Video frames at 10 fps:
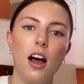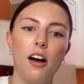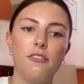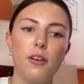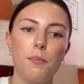
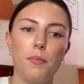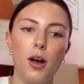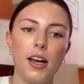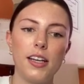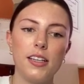of
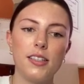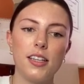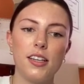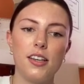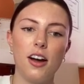minus
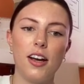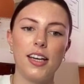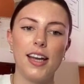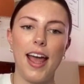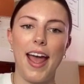
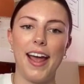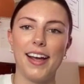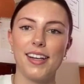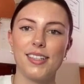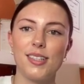
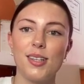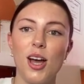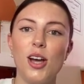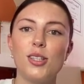9x.